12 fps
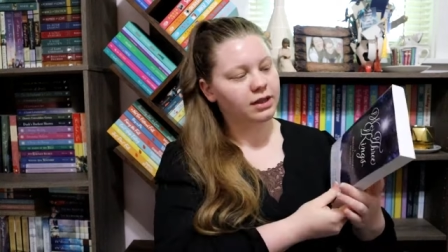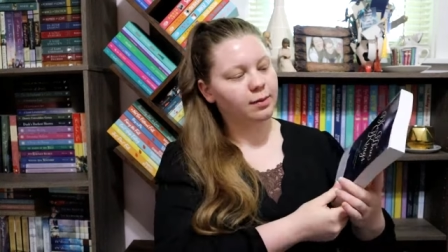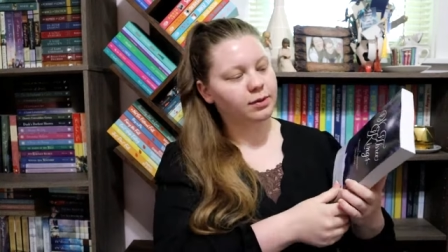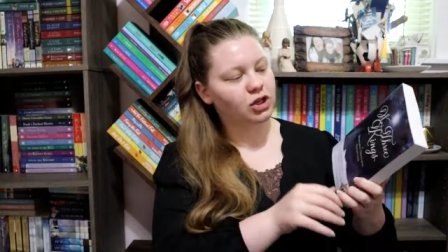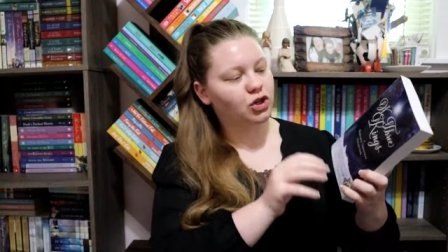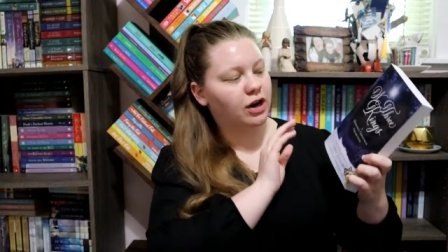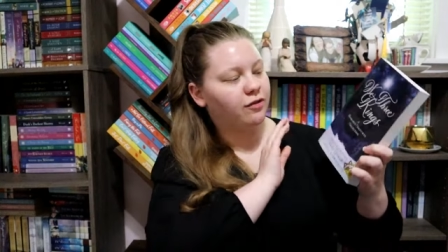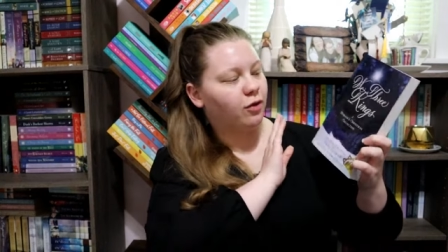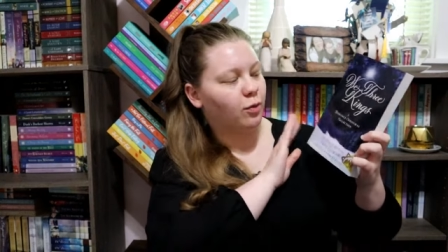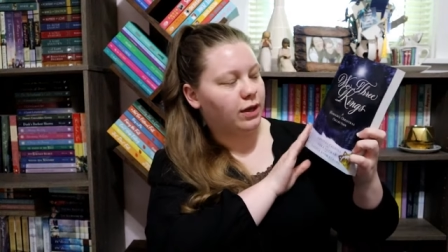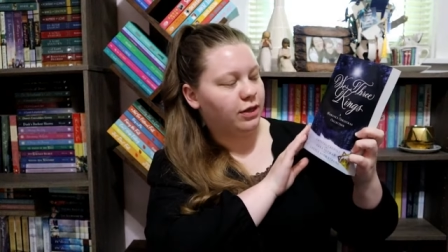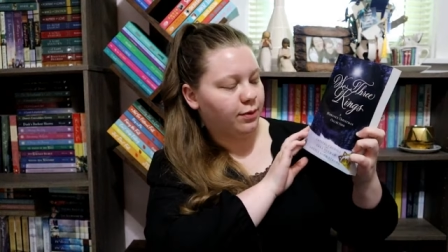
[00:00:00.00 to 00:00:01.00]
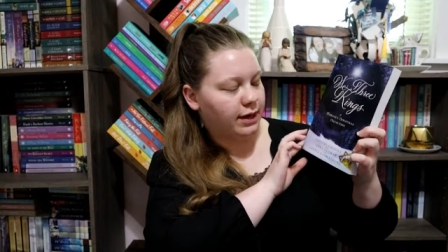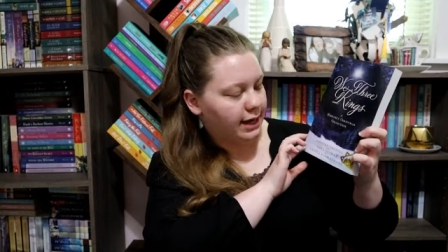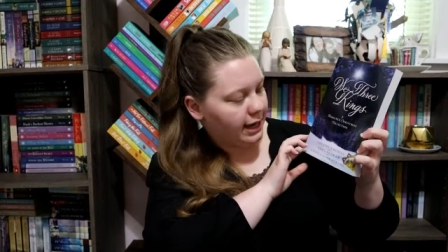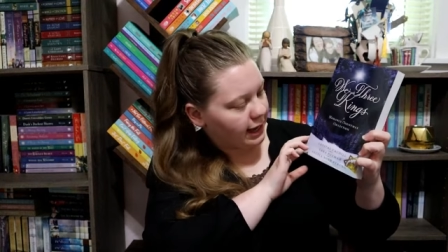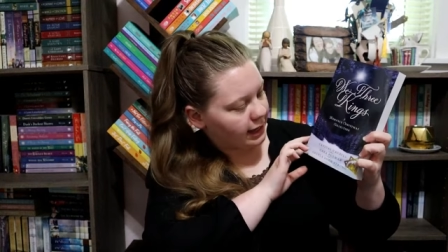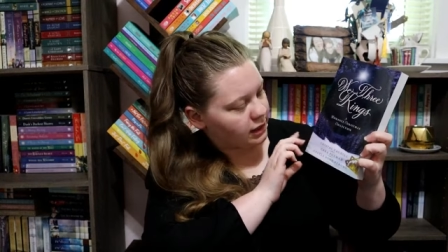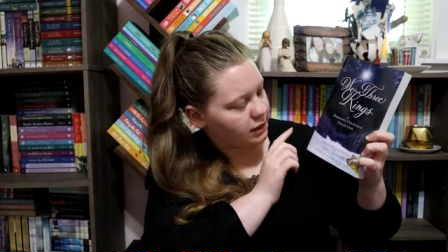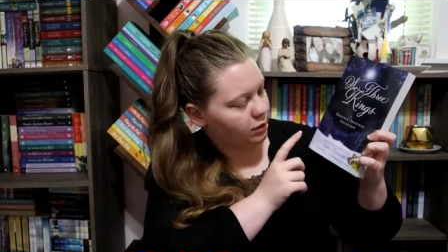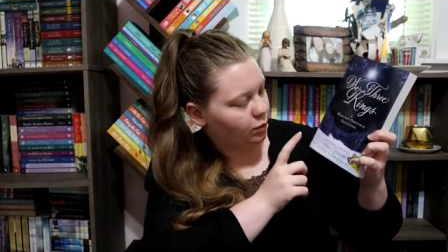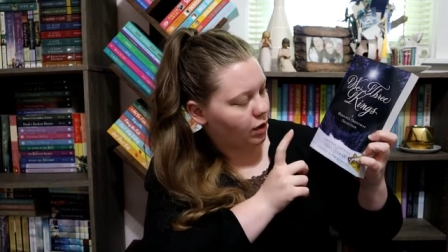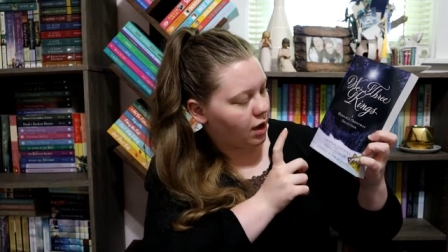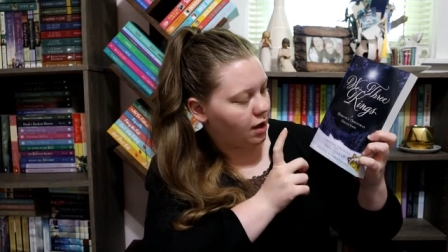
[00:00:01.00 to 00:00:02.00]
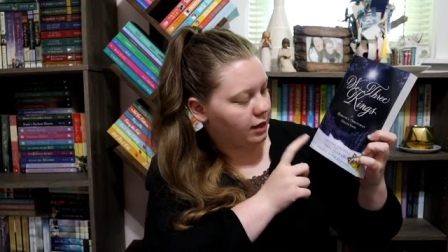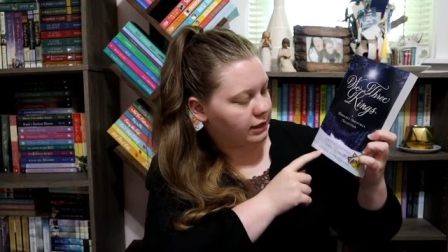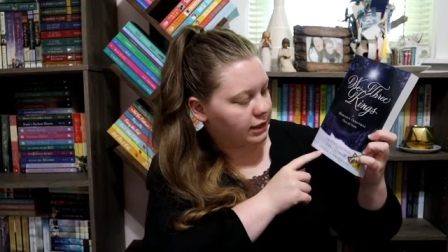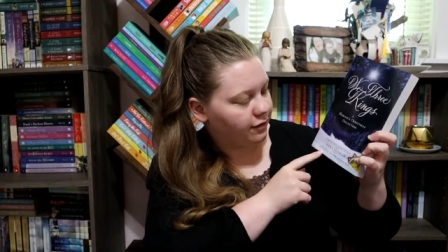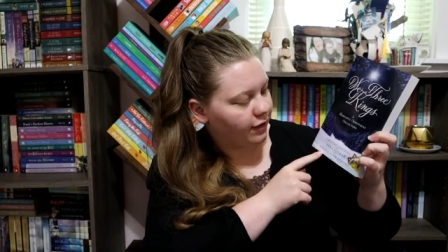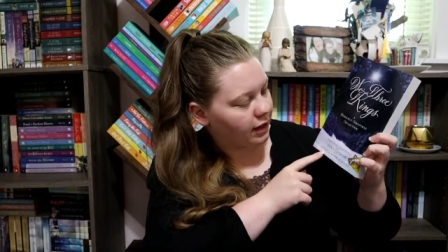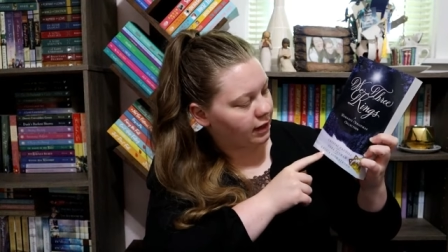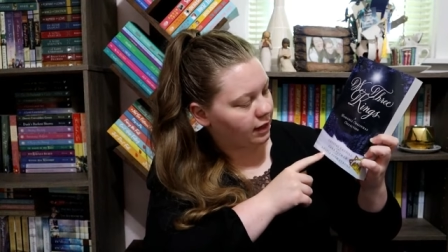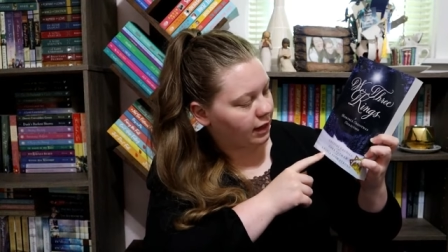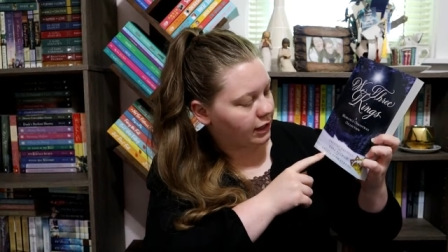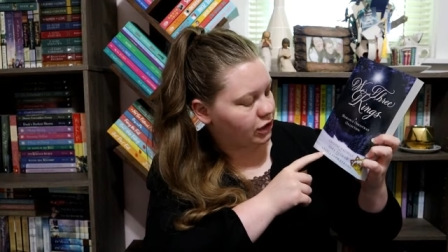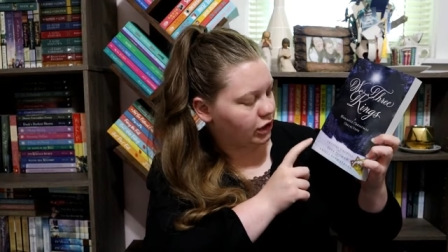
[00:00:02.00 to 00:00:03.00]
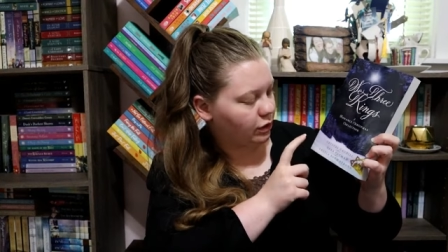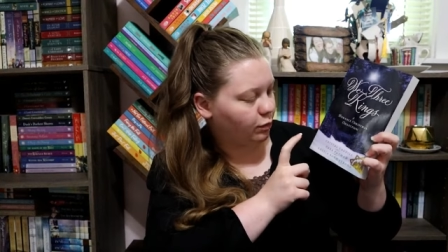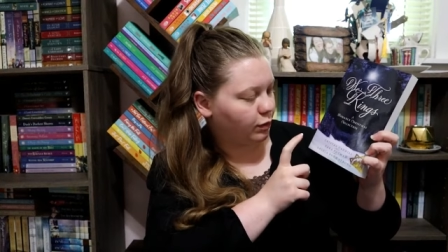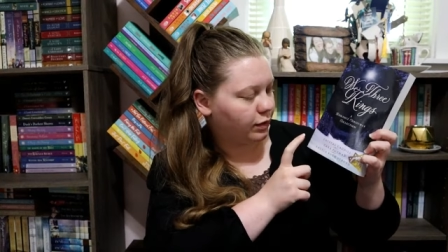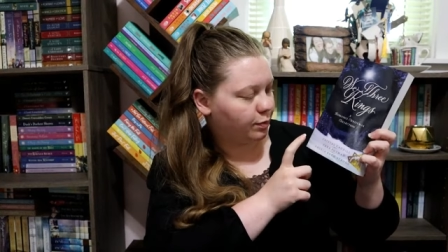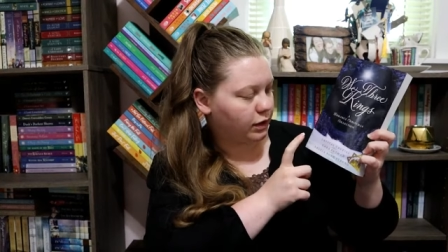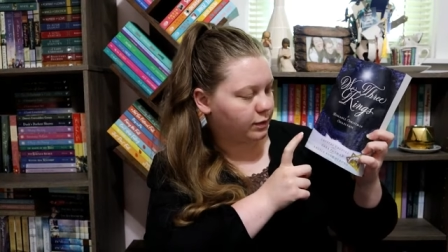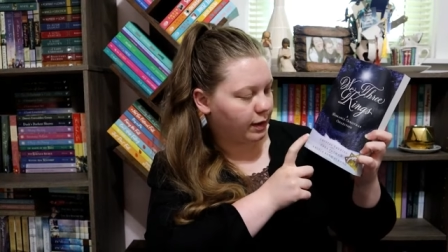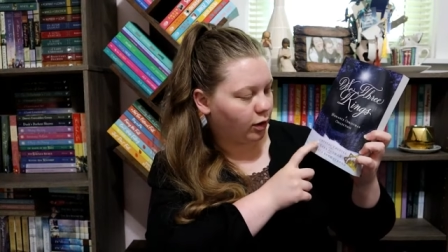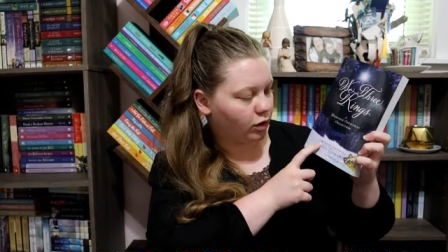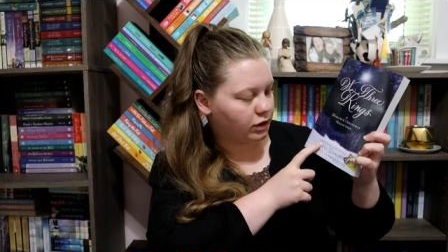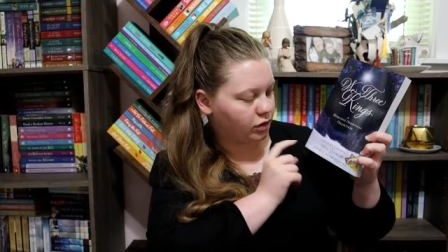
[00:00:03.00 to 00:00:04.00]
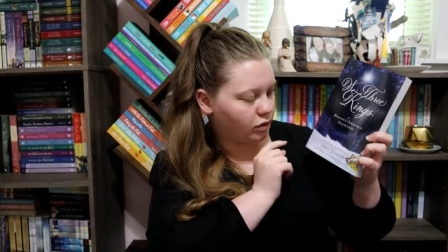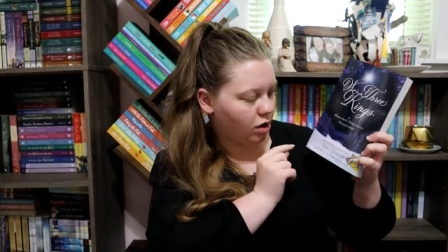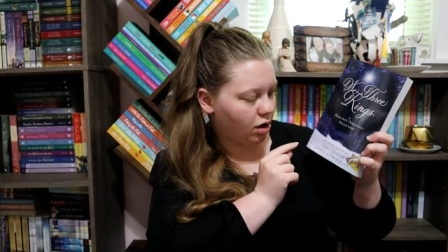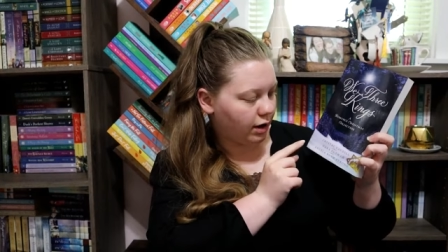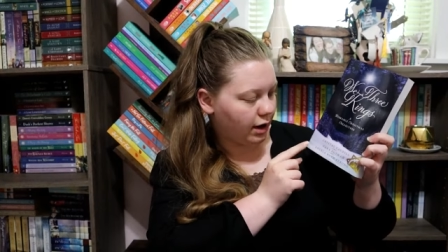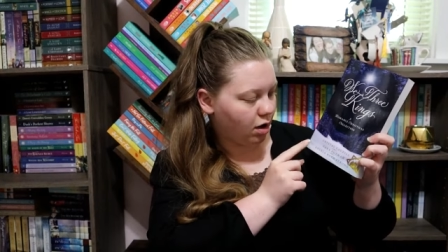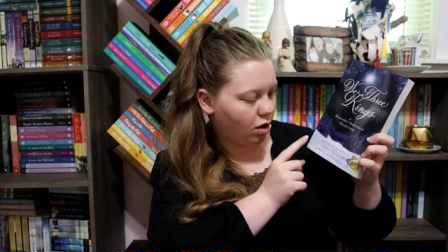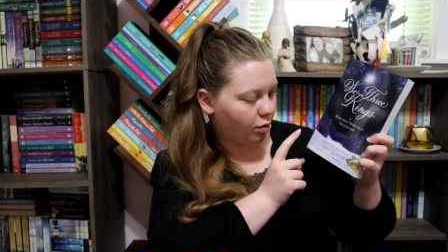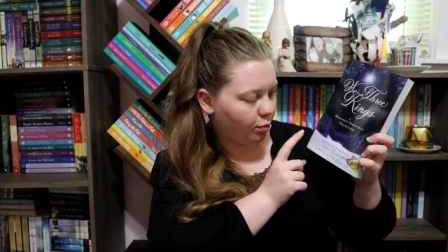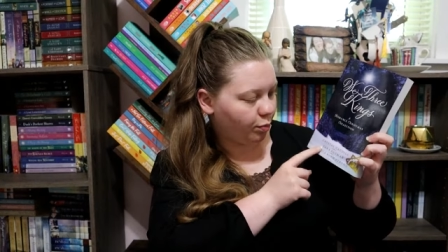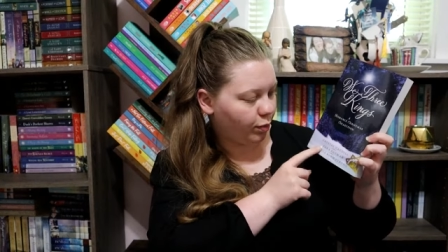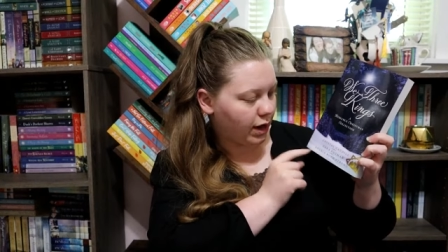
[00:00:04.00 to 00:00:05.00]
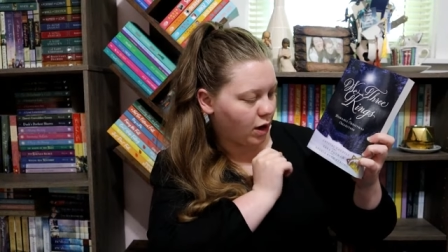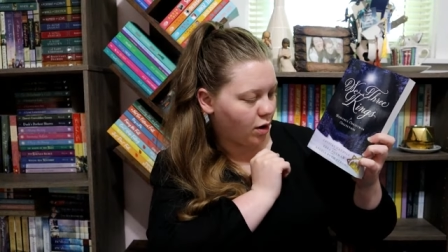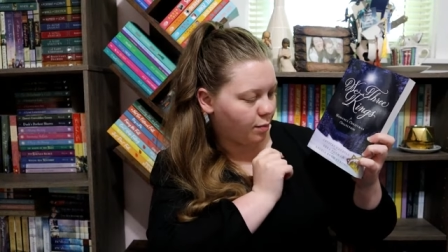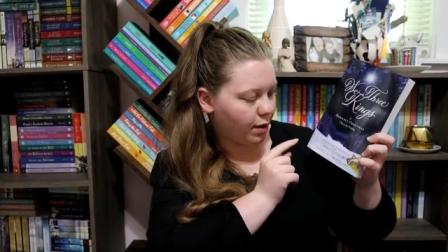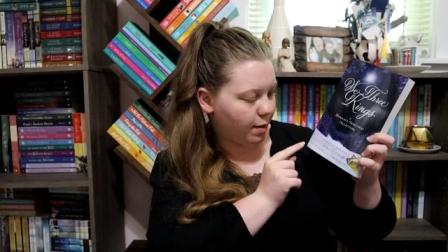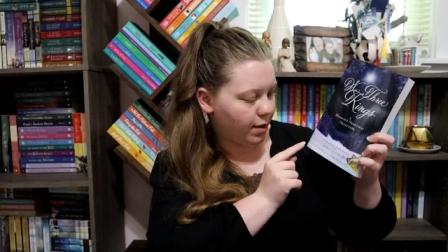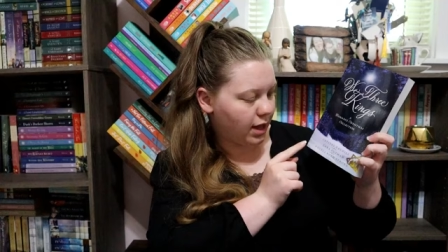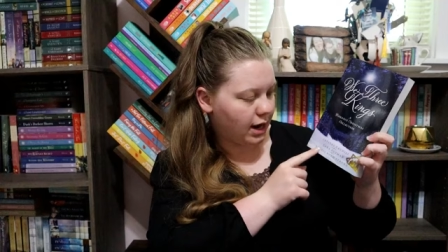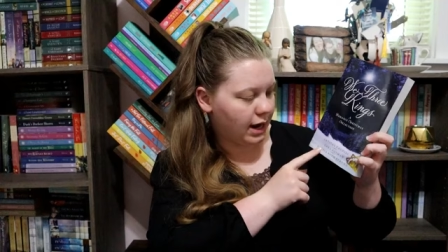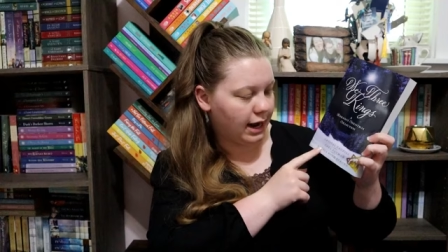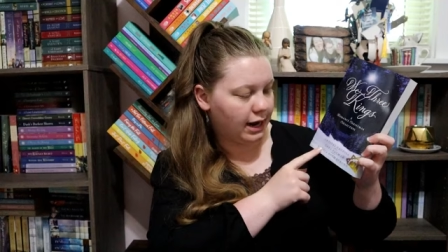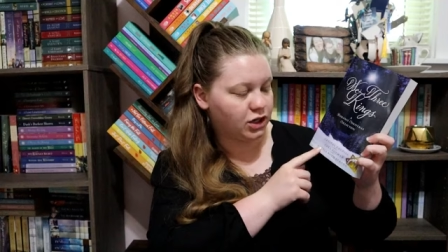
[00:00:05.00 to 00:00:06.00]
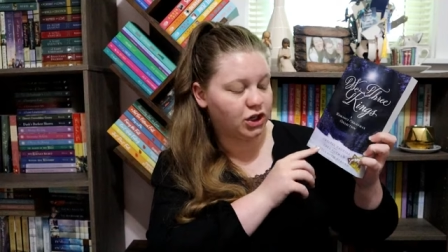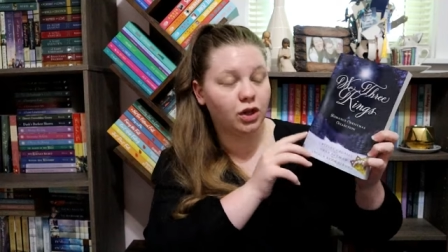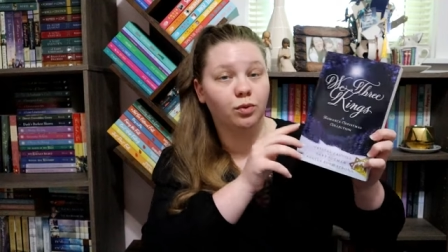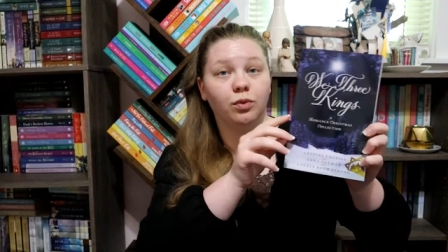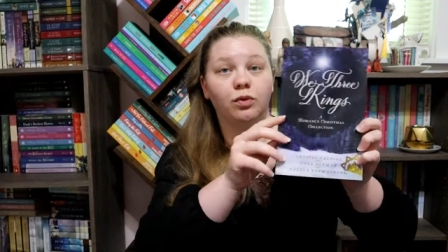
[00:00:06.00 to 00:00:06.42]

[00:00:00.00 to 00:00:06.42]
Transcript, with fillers: They Able to Trade for We Three Kings. Uh, it's a novella collection with books by Crystal Caudell, Cara Putman, and Angela